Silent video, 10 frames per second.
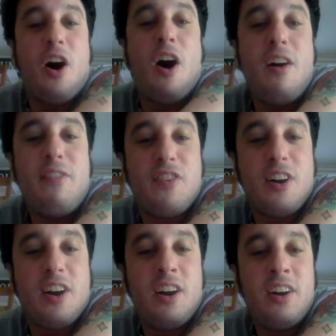
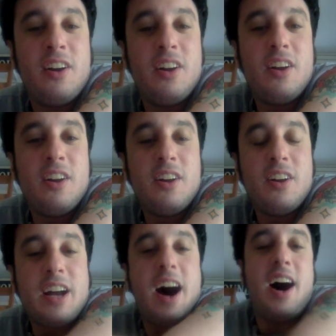offer
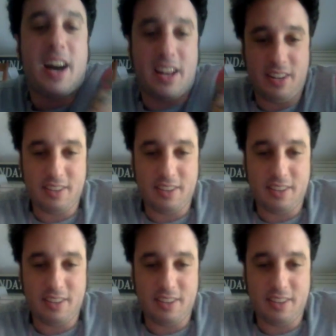God.